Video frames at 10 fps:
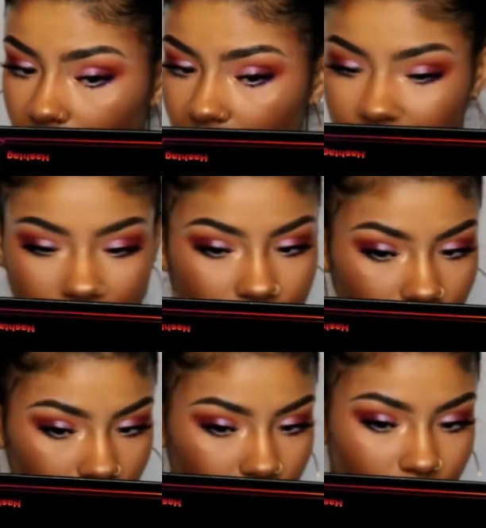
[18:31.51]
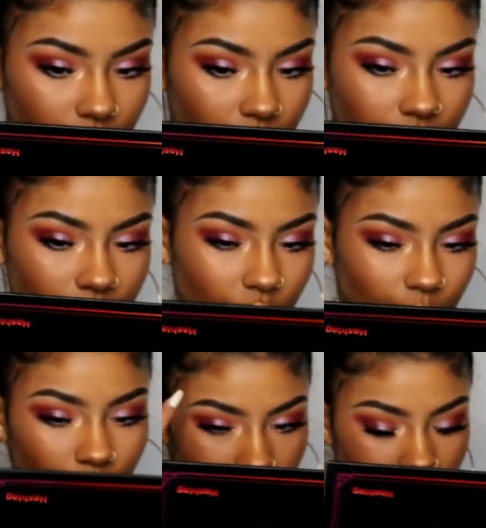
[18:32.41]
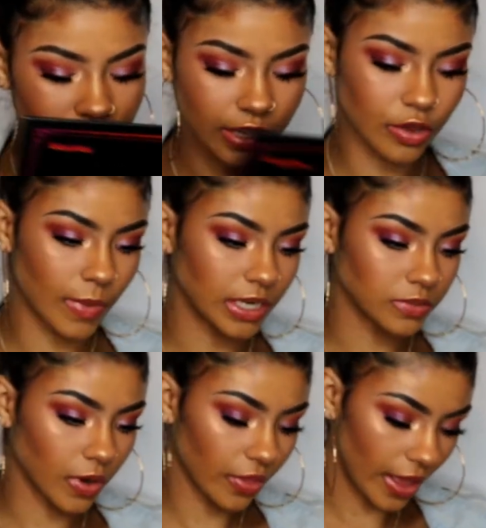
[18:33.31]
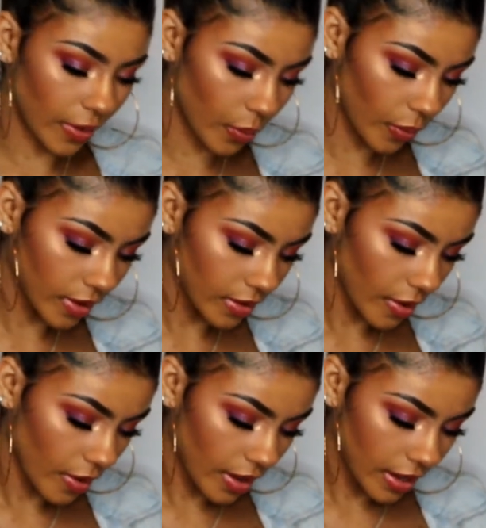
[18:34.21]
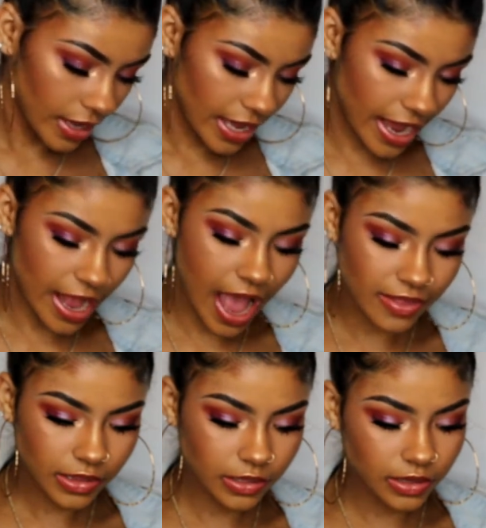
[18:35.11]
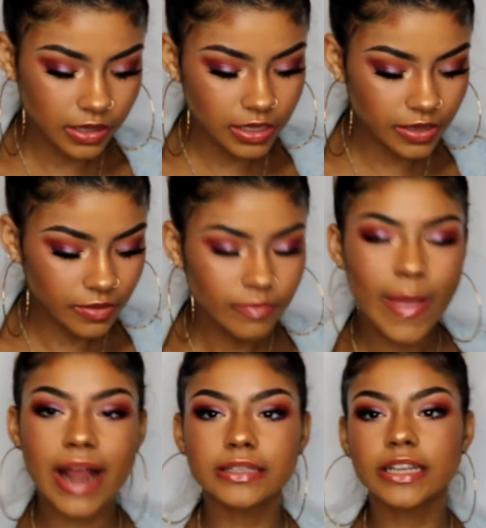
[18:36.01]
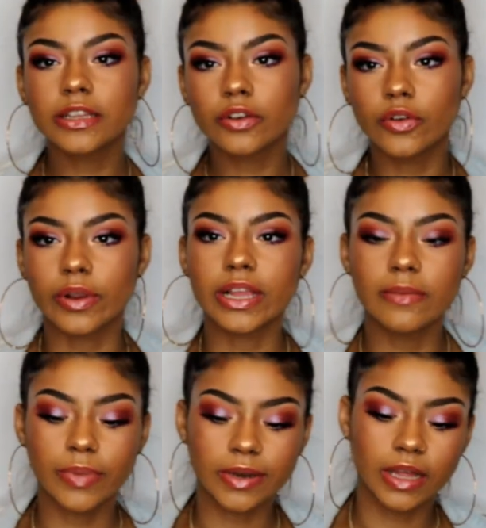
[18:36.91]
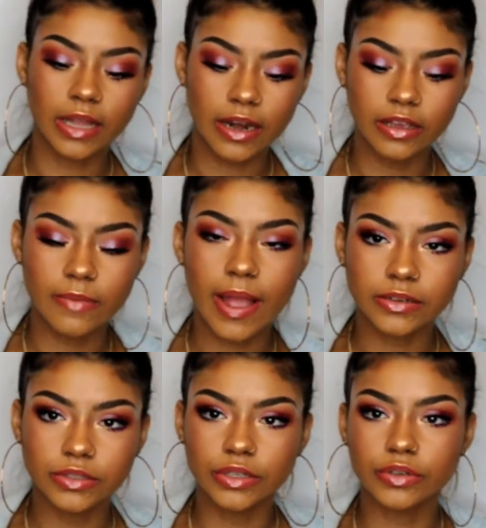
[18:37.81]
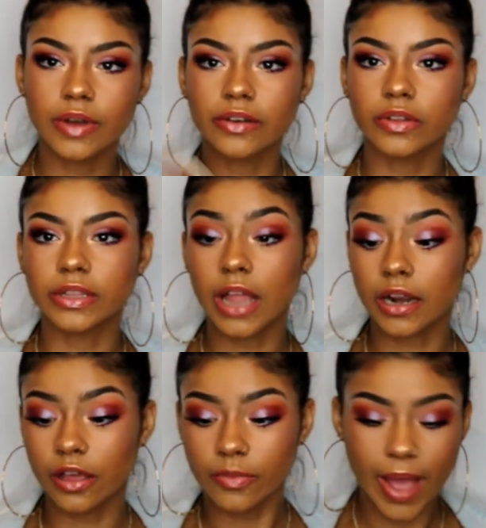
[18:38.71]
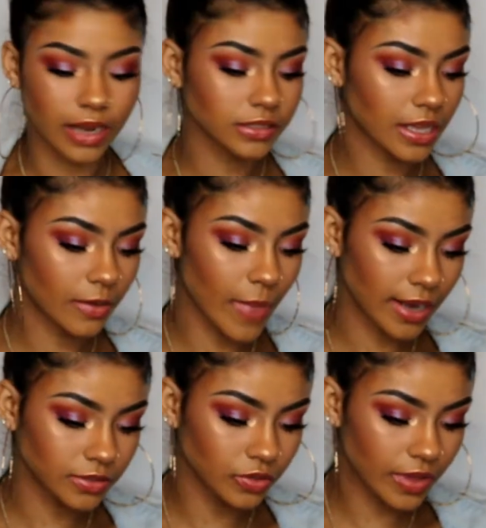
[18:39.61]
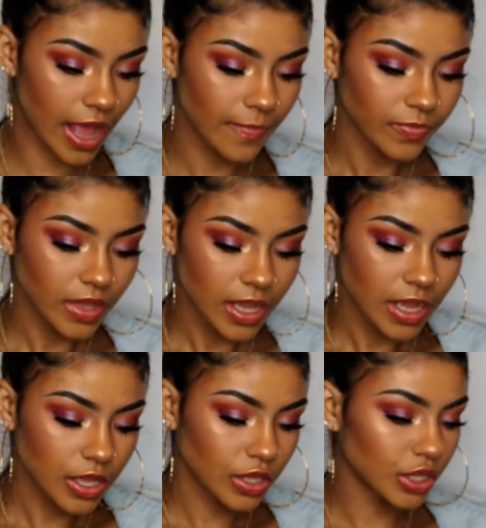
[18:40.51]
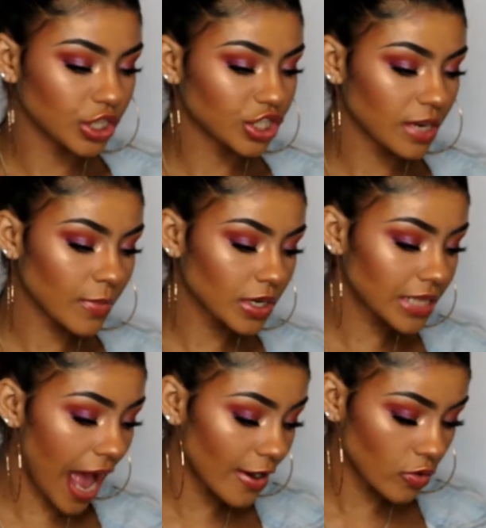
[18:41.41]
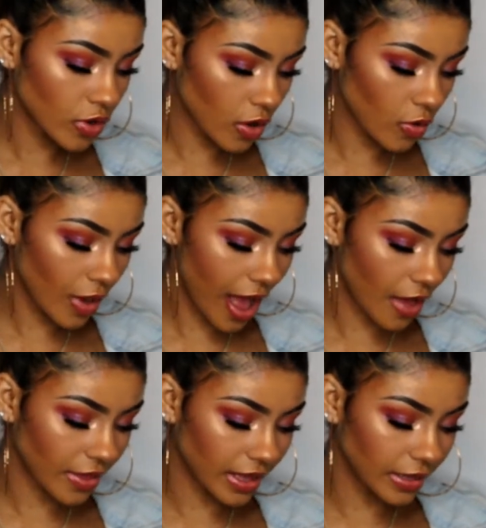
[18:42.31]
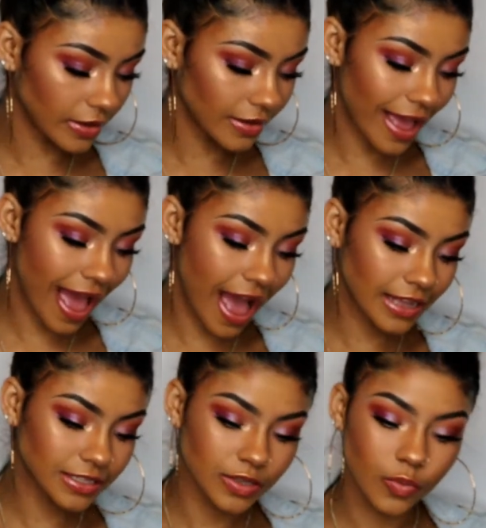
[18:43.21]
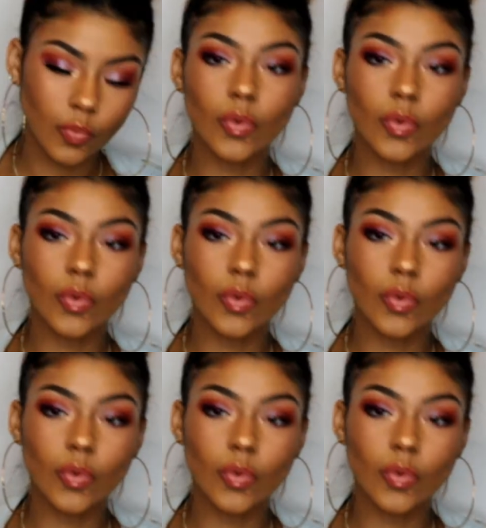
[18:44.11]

I feel like you're you're you're getting your money's worth. Like it has the mattes get a little gritty, but a lot of good mattes to do. I know a lot of other palettes that mattes do that. The shimmers, I don't know how they act.